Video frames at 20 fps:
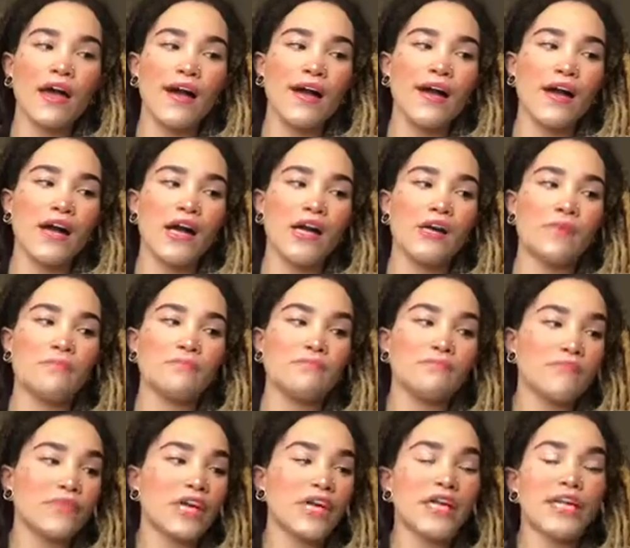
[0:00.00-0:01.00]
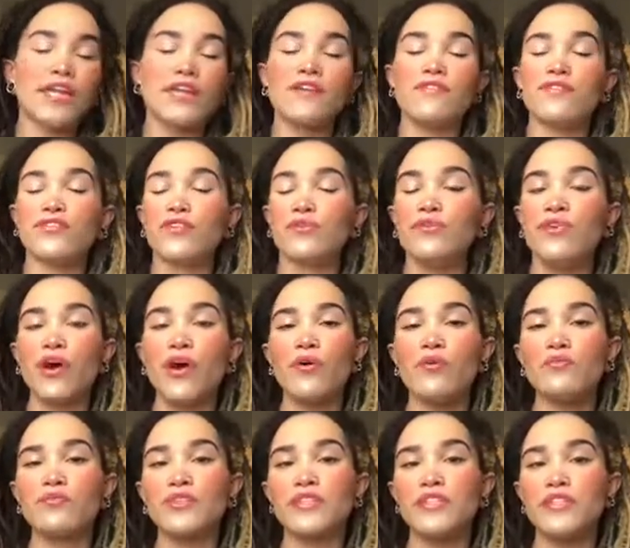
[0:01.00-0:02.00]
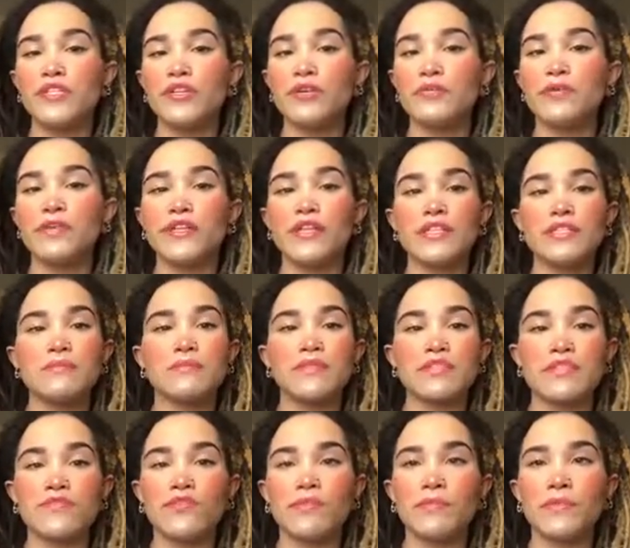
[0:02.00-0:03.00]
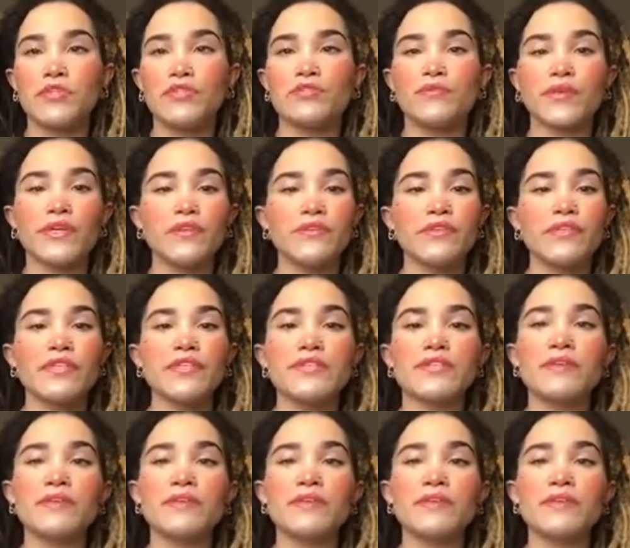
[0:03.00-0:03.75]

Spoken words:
And if you don't deal with a specific mental illness,